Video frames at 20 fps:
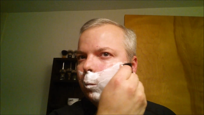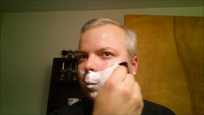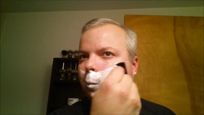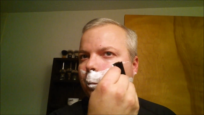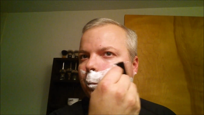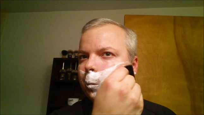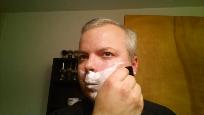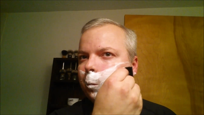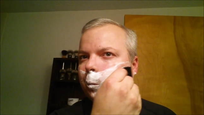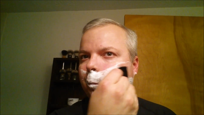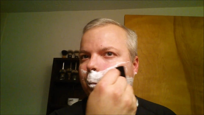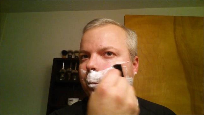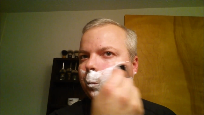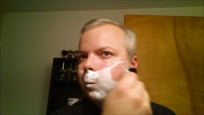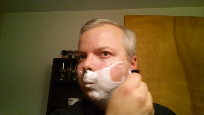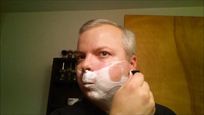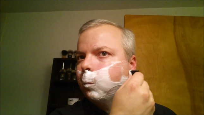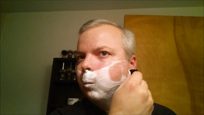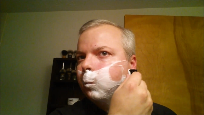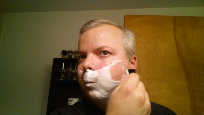
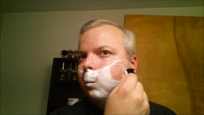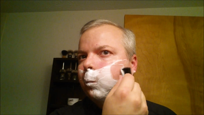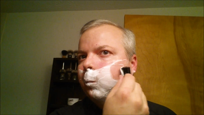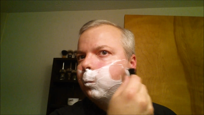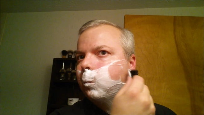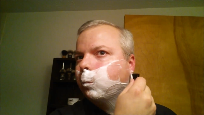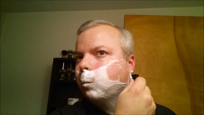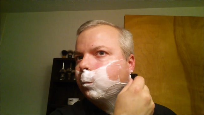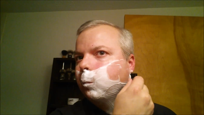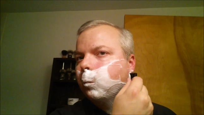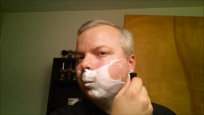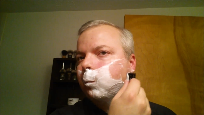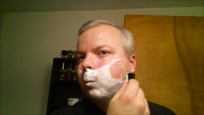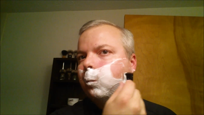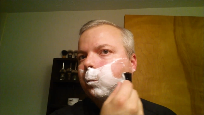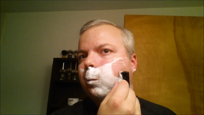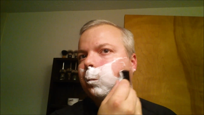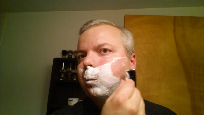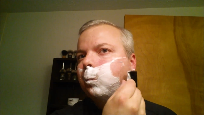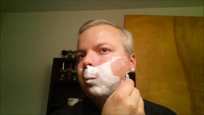
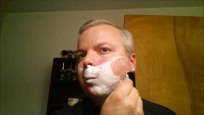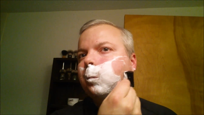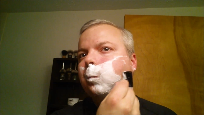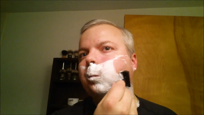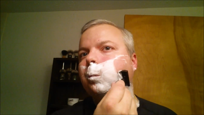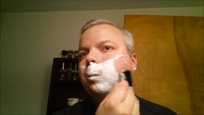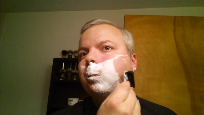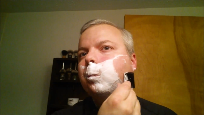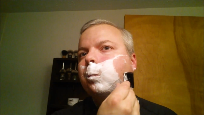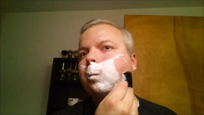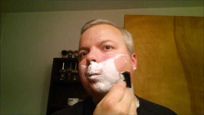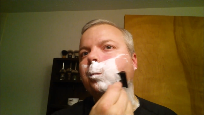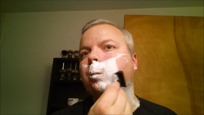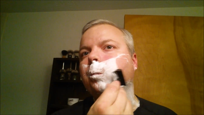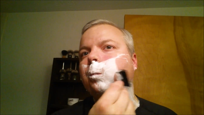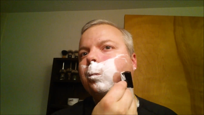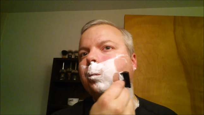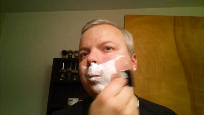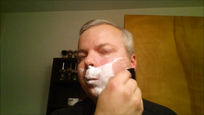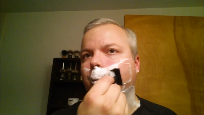
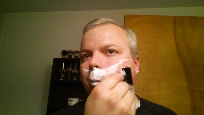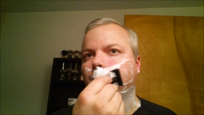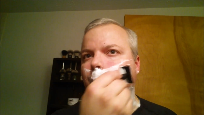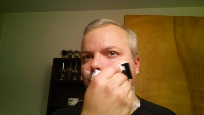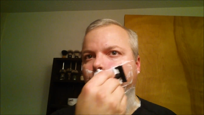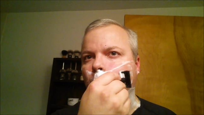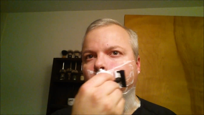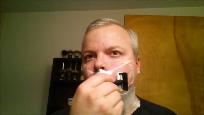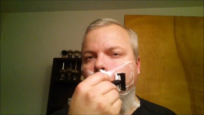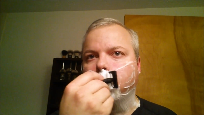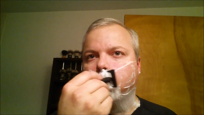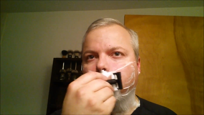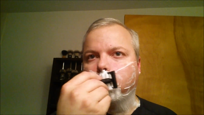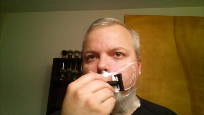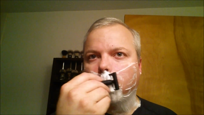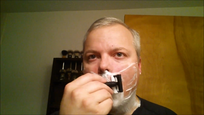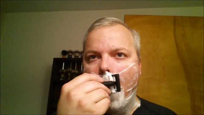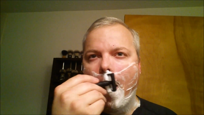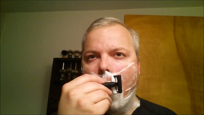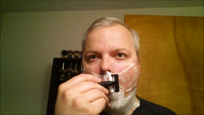
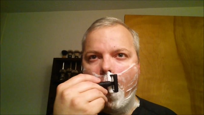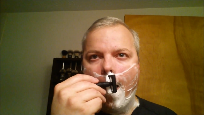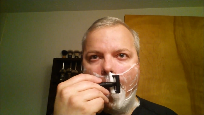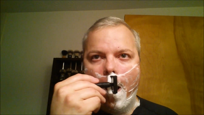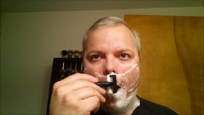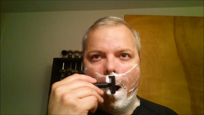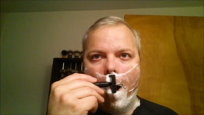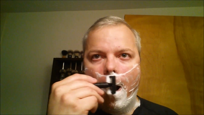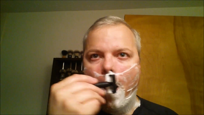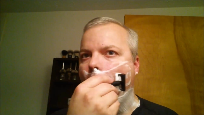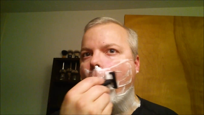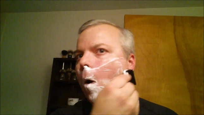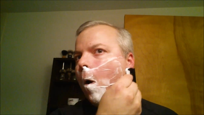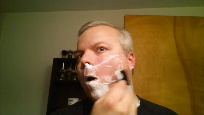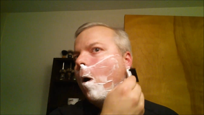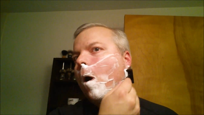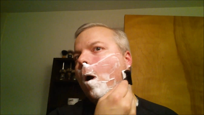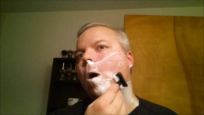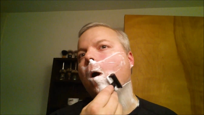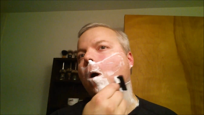
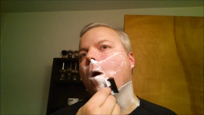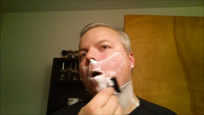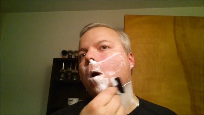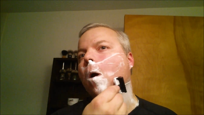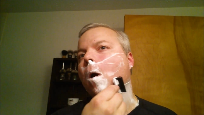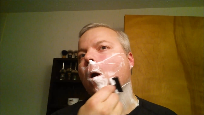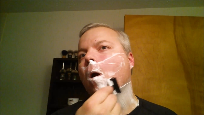No one is speaking in this clip.